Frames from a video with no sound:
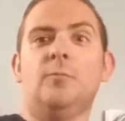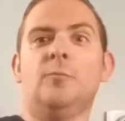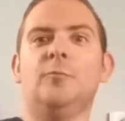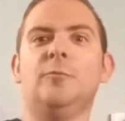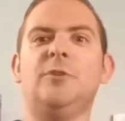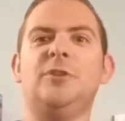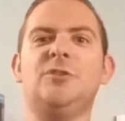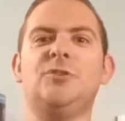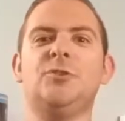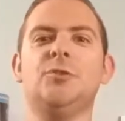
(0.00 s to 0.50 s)

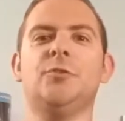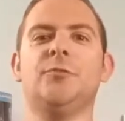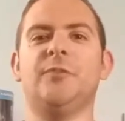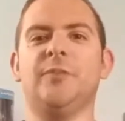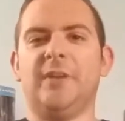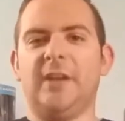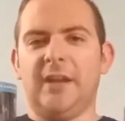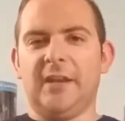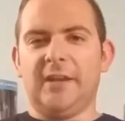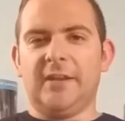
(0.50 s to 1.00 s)

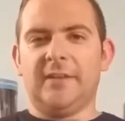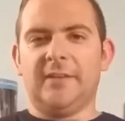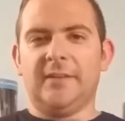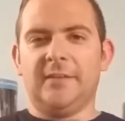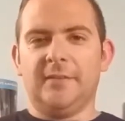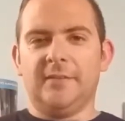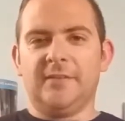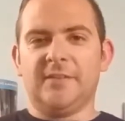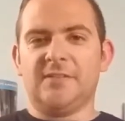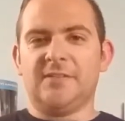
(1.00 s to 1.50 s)
rejuvenated
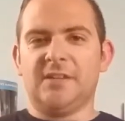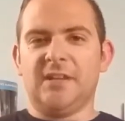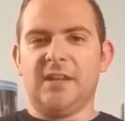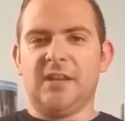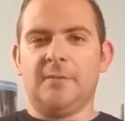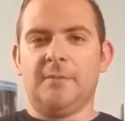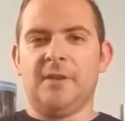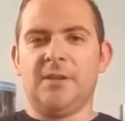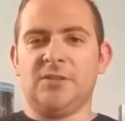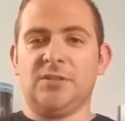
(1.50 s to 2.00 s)
Disney
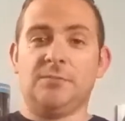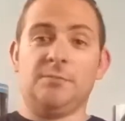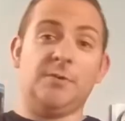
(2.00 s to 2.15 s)
animation.